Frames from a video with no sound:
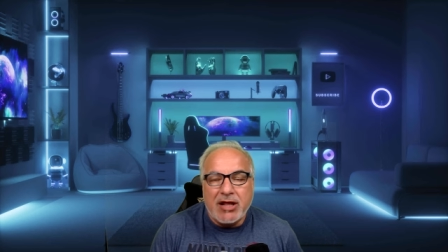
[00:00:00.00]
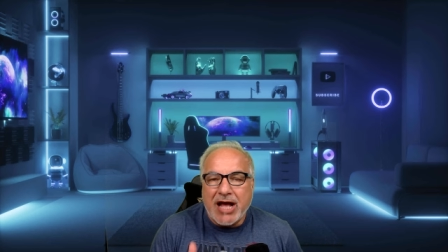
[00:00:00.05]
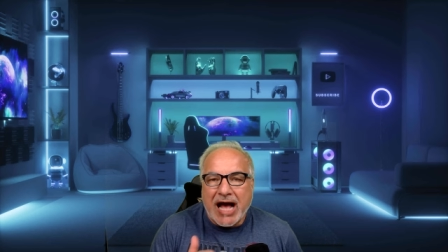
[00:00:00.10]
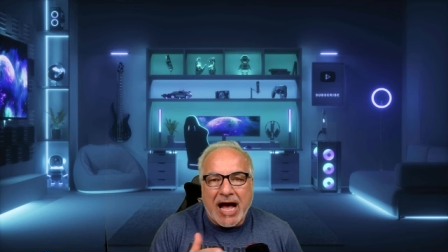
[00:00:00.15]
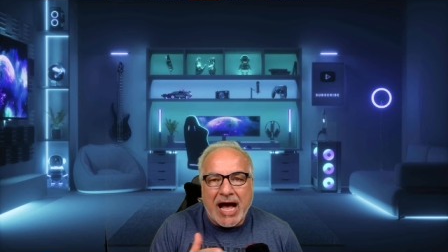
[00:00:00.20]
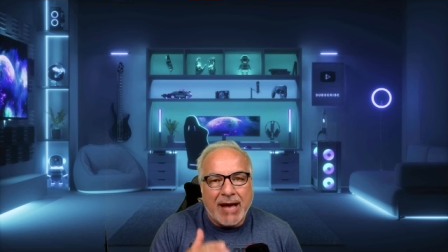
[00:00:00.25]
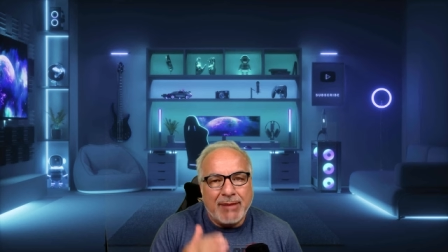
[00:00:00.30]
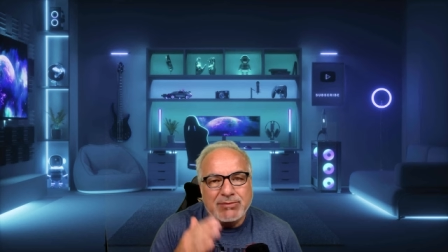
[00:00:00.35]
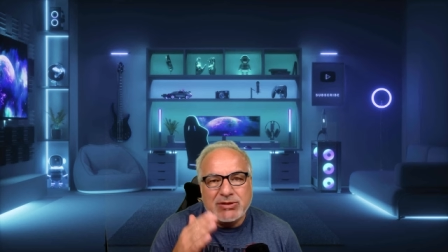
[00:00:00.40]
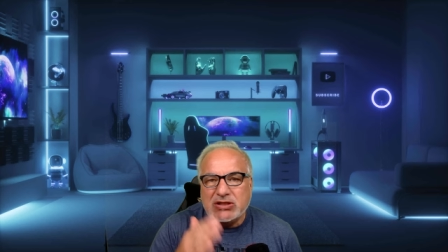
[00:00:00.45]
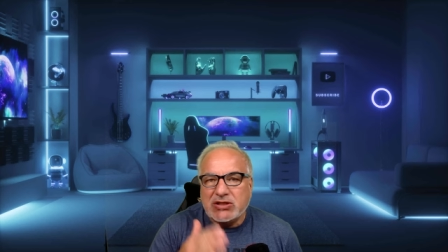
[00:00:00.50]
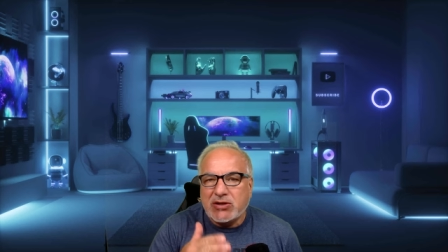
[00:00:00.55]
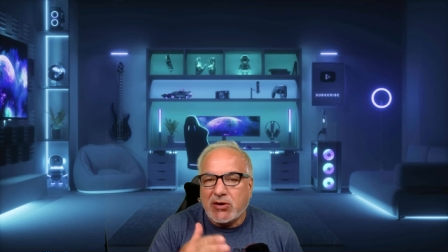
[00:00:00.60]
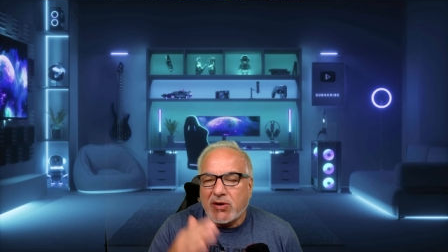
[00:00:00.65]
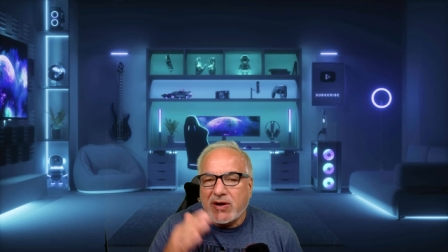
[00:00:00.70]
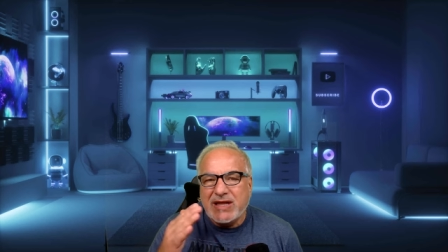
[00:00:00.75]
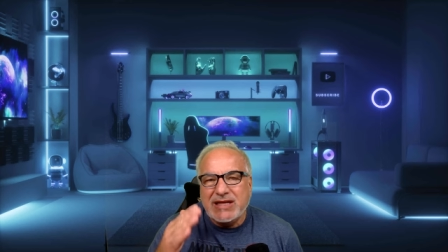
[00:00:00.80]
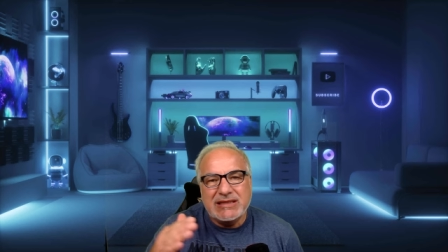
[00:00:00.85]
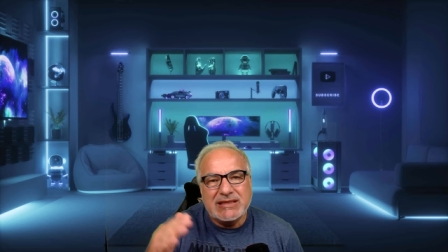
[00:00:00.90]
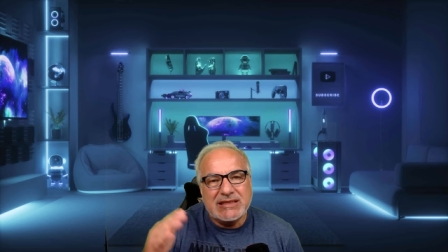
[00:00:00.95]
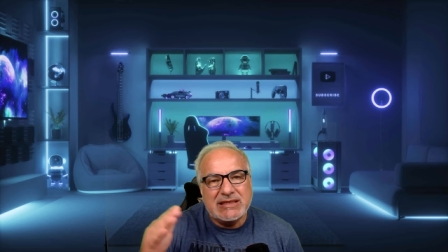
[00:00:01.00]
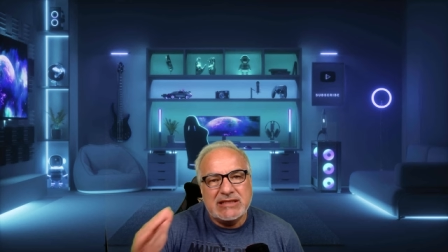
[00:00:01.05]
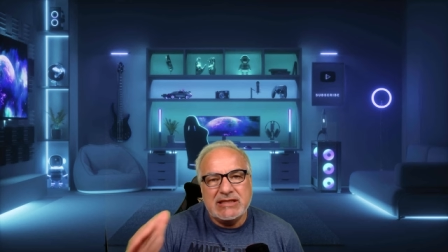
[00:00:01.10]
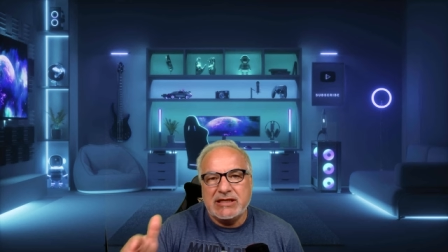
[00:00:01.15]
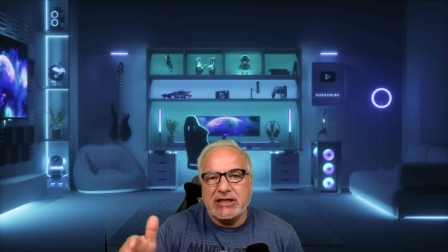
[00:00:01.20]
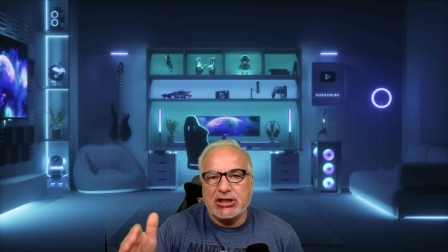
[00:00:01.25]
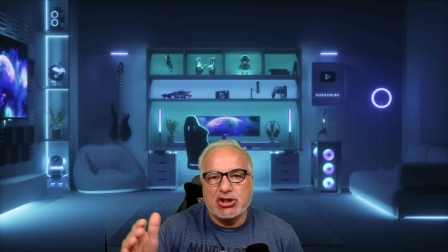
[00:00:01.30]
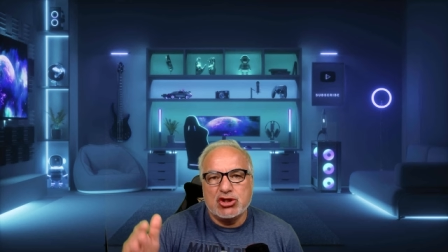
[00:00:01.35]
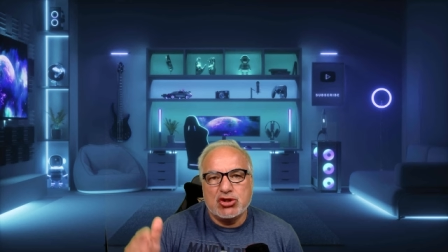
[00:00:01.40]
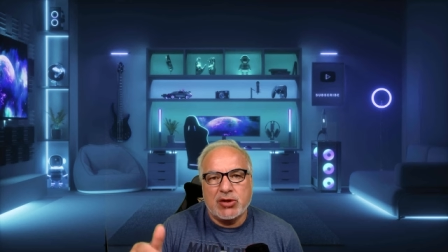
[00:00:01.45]
I'm starting to
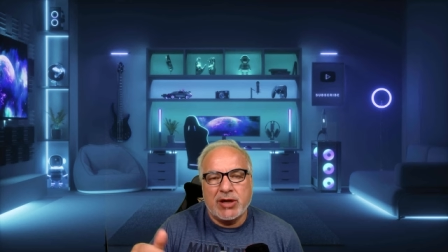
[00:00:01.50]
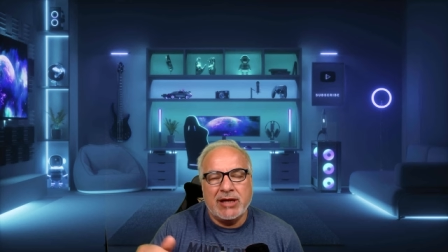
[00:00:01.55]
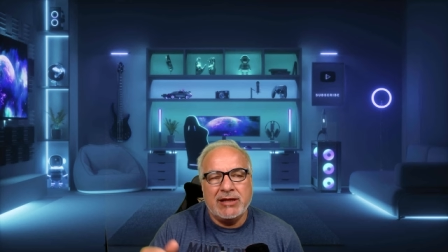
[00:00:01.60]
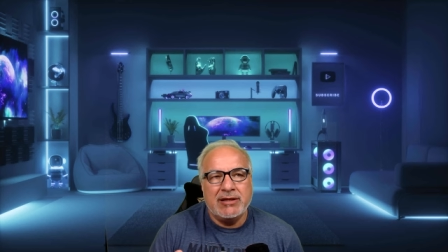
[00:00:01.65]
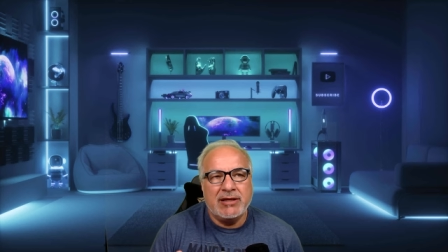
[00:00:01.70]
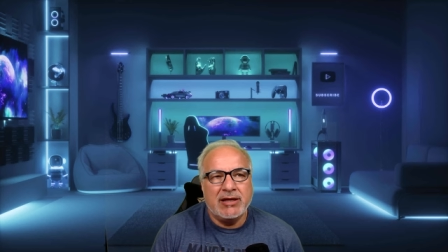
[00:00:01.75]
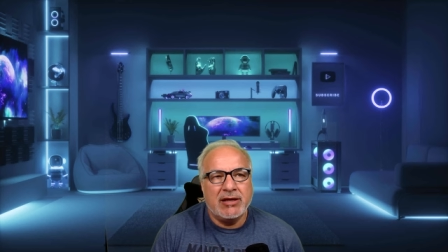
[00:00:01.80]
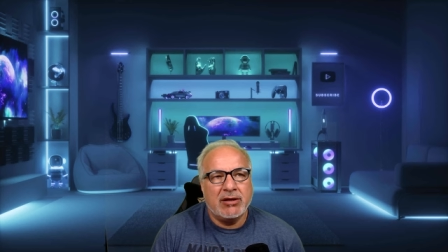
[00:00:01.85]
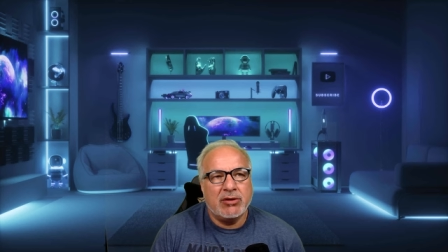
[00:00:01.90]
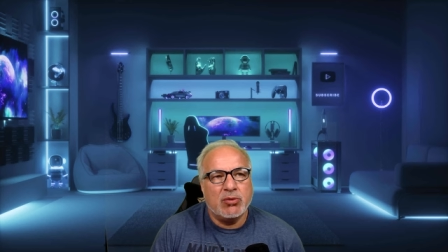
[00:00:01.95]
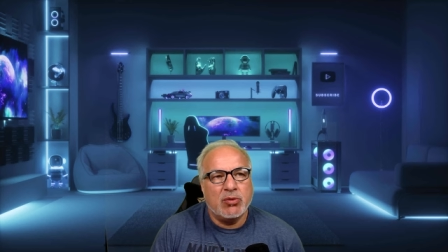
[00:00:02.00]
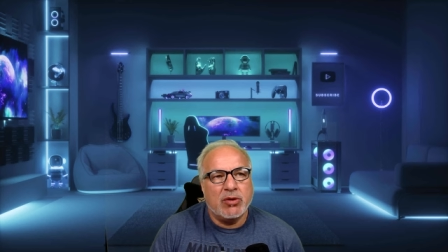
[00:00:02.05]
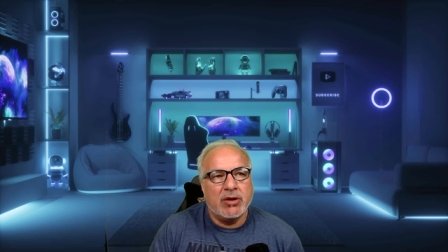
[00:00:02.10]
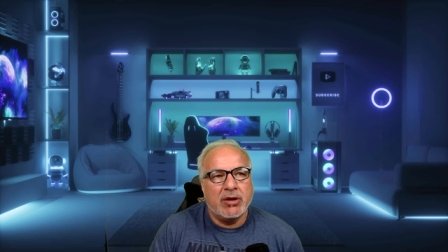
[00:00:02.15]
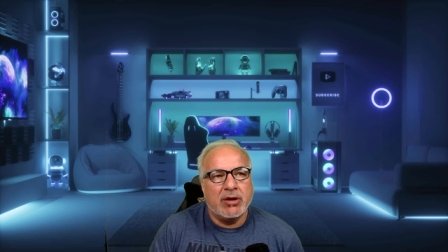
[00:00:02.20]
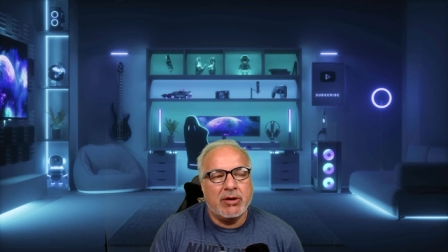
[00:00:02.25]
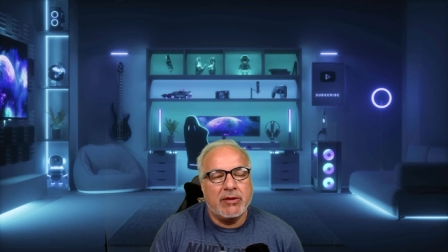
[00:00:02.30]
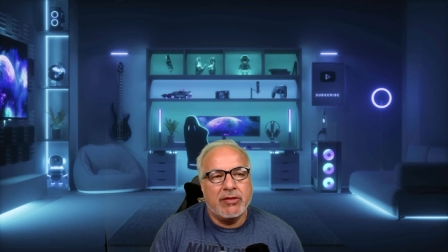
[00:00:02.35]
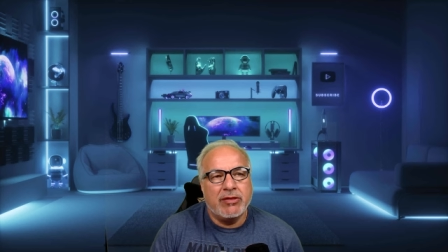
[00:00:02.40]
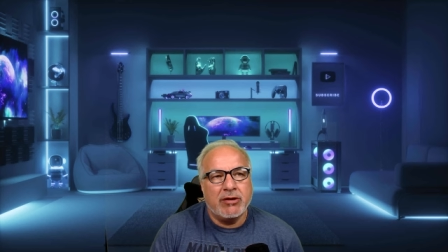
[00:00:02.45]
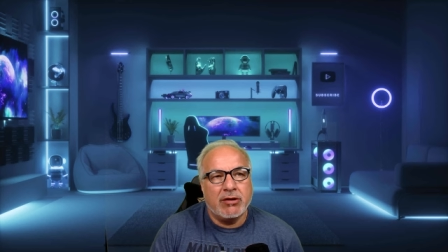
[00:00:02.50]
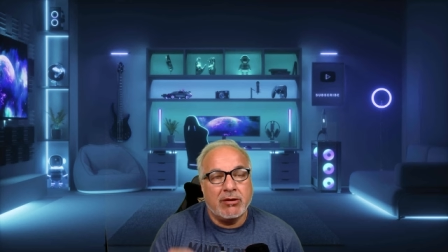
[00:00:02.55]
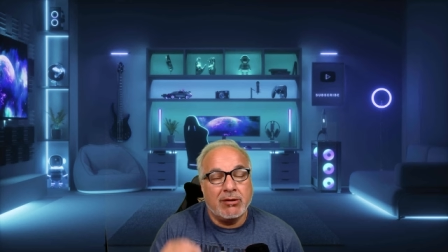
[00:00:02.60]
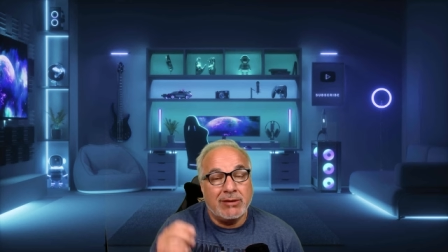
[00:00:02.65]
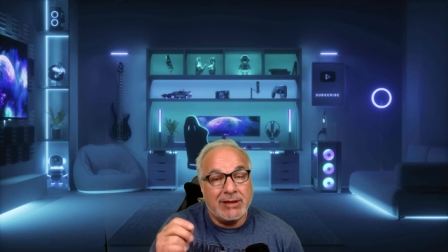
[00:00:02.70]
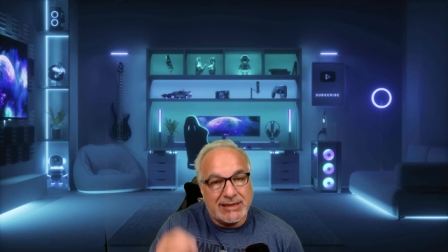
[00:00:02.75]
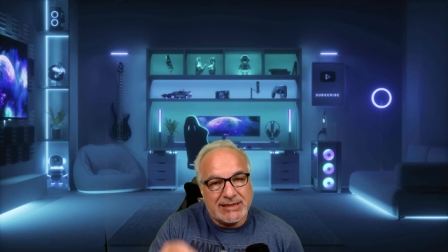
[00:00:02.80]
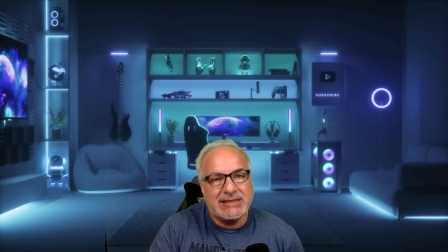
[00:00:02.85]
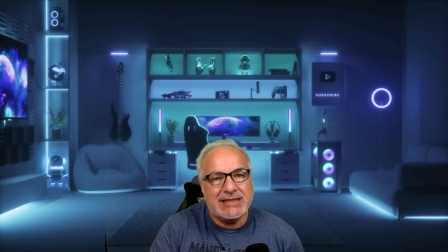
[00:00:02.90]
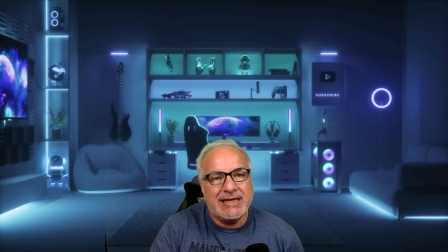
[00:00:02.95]
see a trend here where they're
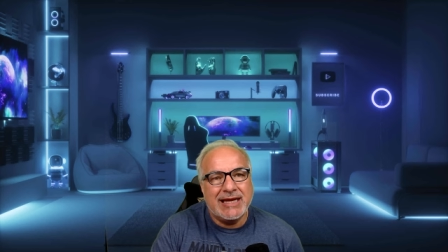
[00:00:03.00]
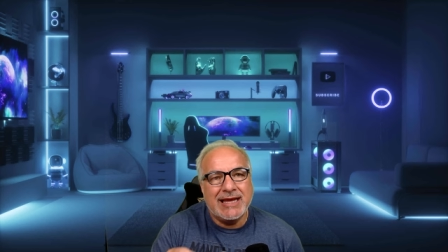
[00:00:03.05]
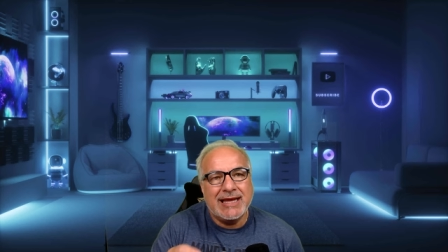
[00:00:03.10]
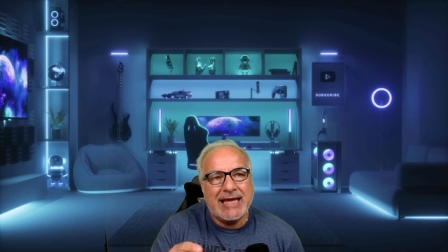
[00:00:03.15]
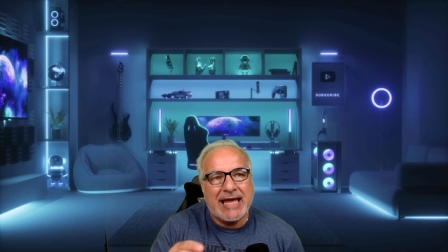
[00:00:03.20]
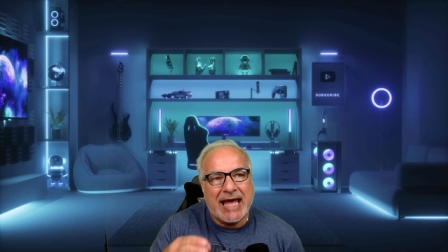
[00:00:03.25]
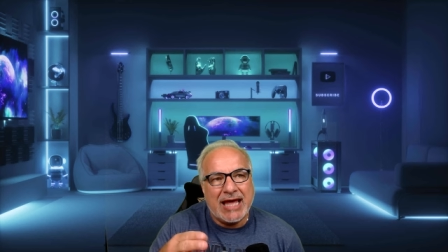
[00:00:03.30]
listening